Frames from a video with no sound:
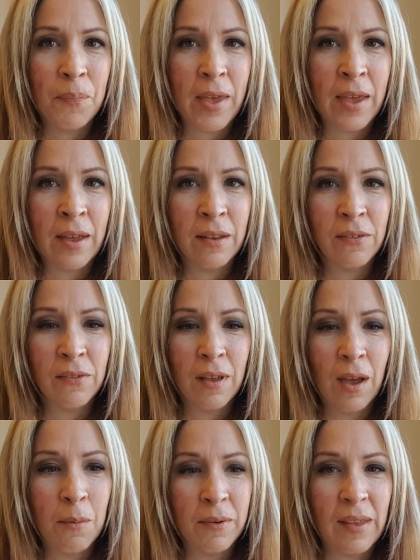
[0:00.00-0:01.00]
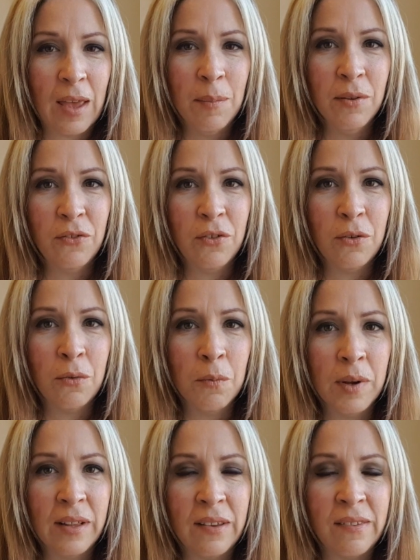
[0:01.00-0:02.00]
and I was able to
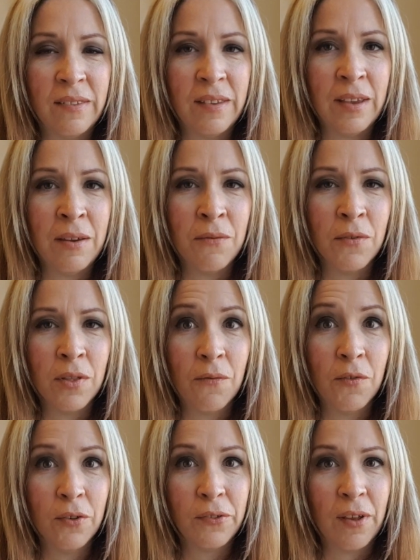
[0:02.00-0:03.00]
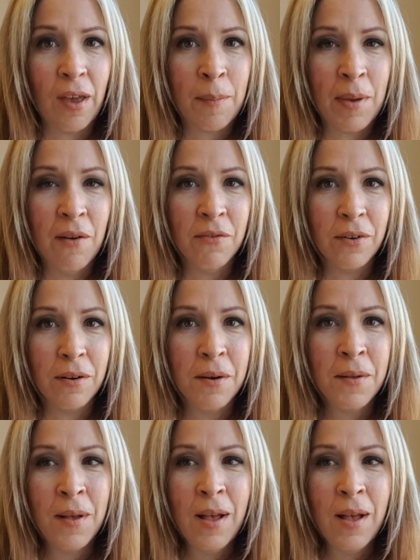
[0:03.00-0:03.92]
really see for the first time ever